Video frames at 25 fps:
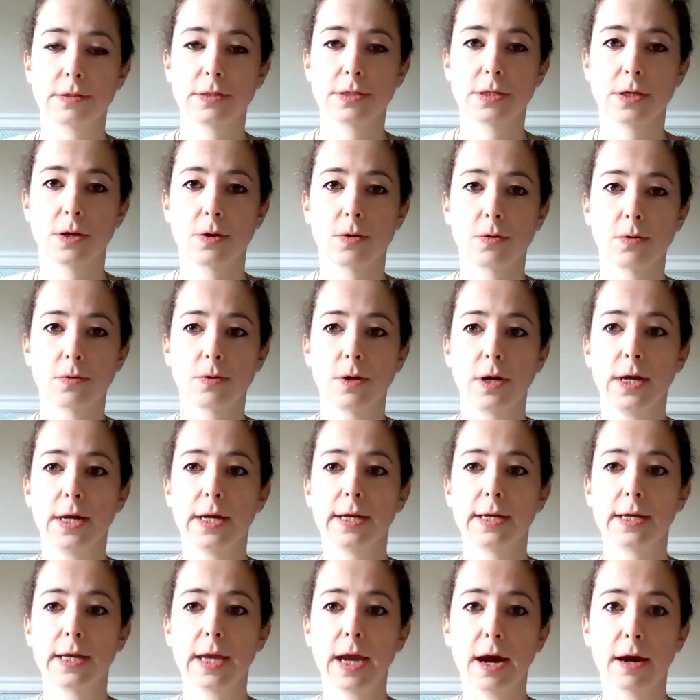So
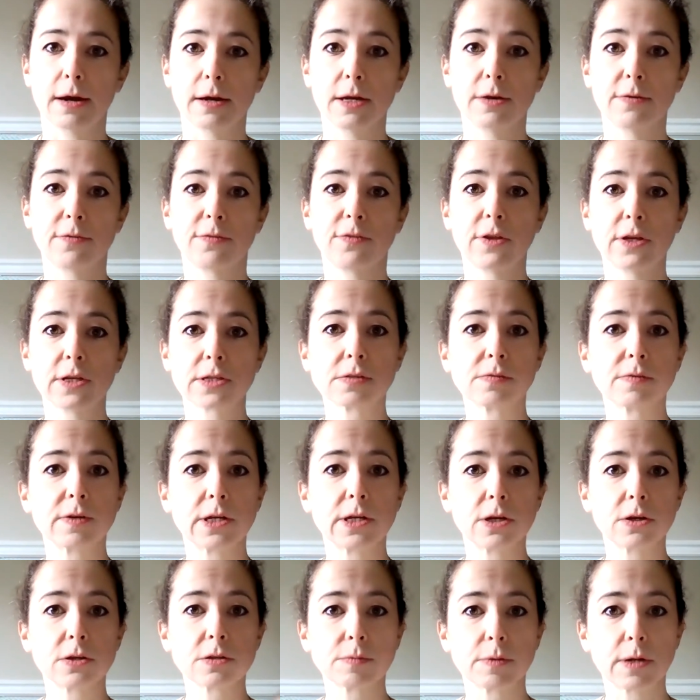yeah, if this
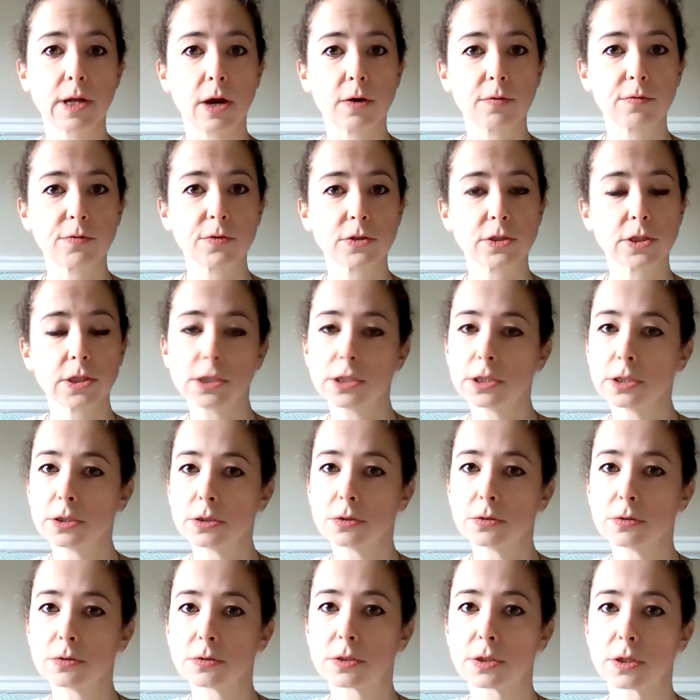video has been helpful to
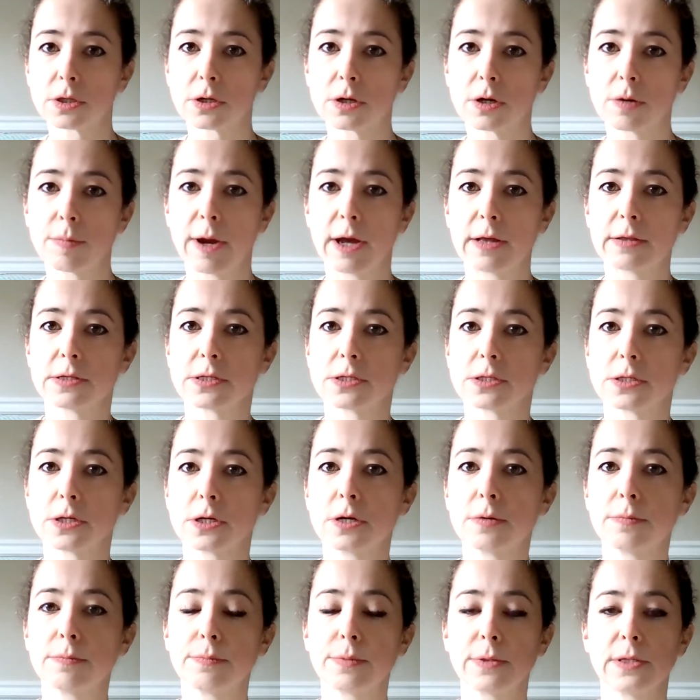you to learn about this
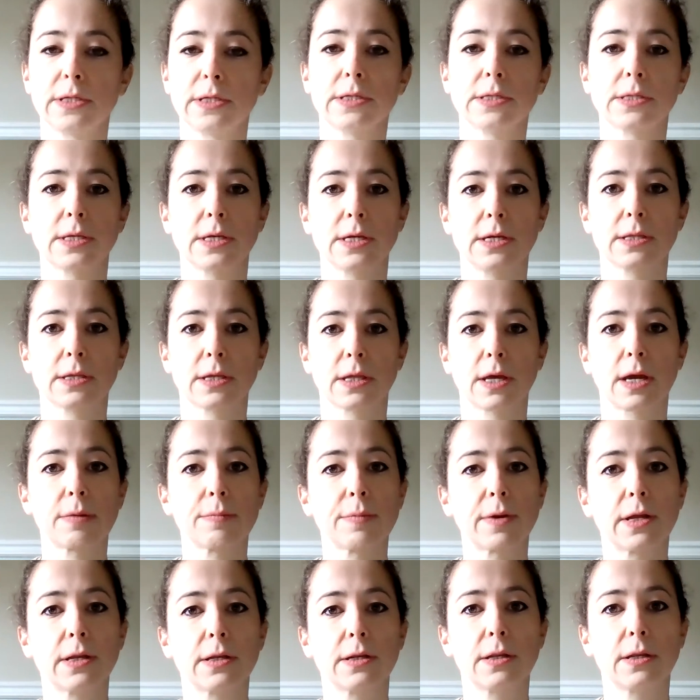term, please hit the
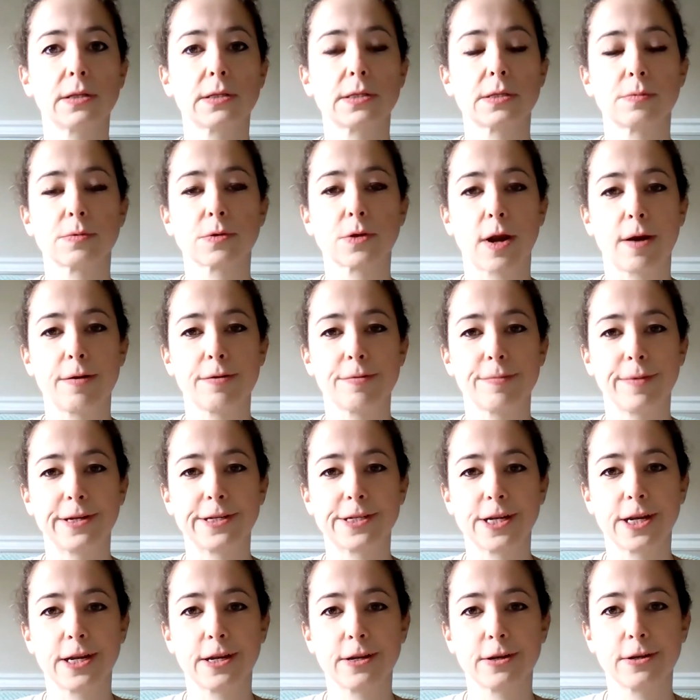like button, subscribe to my
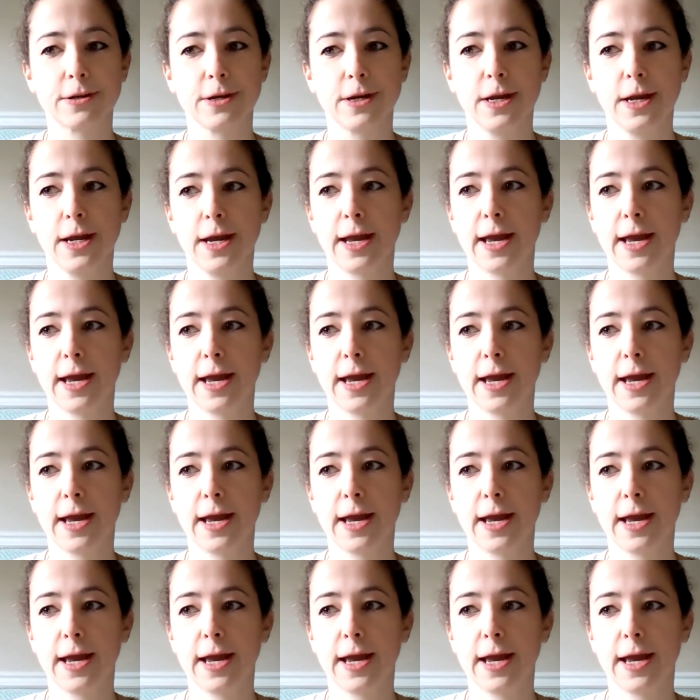channel,